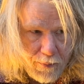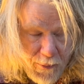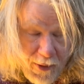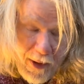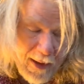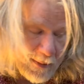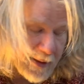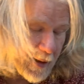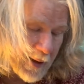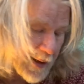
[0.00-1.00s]

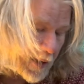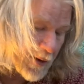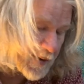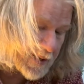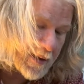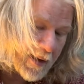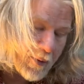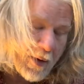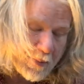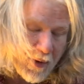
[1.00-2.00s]
And now that I say that,
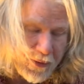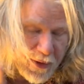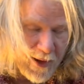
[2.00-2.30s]
what both